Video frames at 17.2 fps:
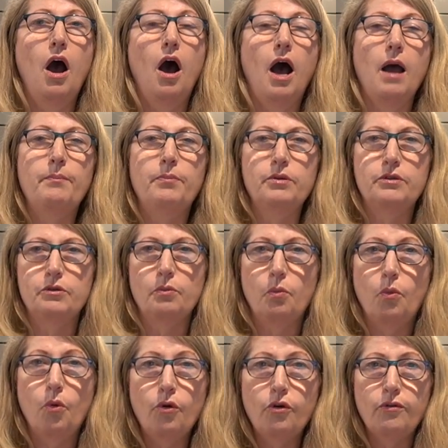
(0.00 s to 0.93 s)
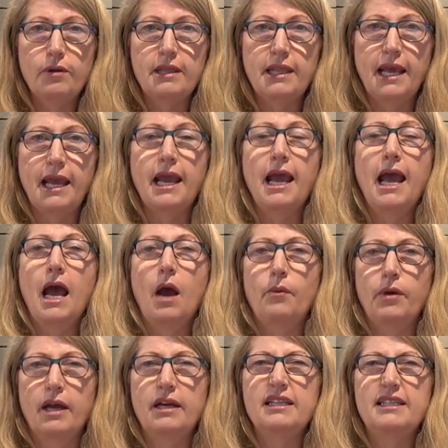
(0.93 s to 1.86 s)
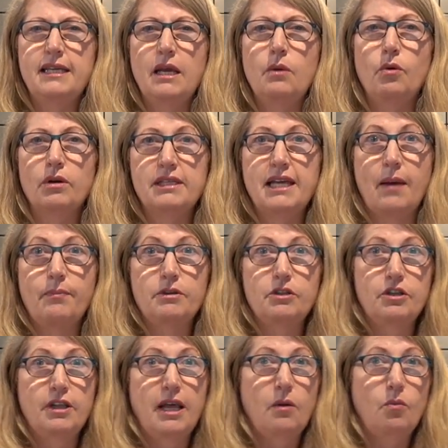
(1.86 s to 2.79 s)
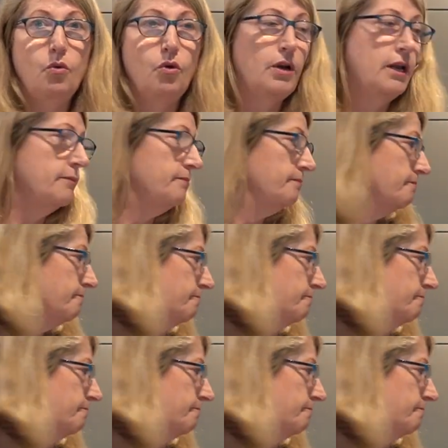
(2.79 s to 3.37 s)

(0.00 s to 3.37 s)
I put some water in there and we're going to see what's happened to that water.